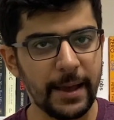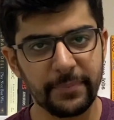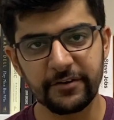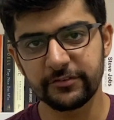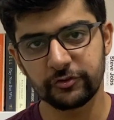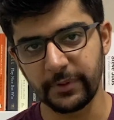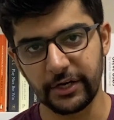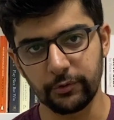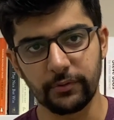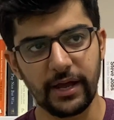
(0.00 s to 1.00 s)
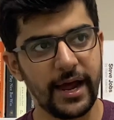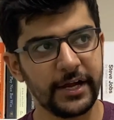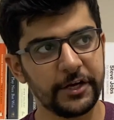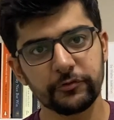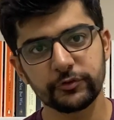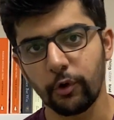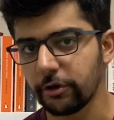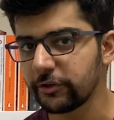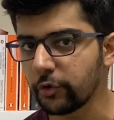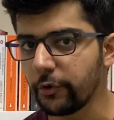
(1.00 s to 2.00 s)
thing happened with Zomato, and it was
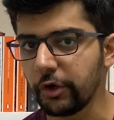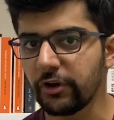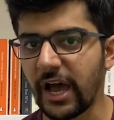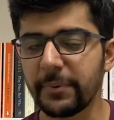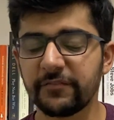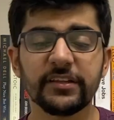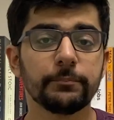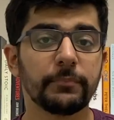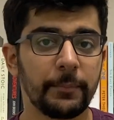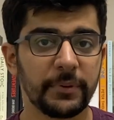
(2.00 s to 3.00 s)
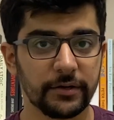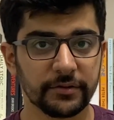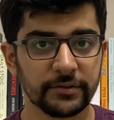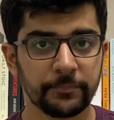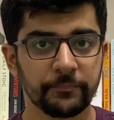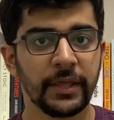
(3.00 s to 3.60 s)
also going to happen with Mamaearth,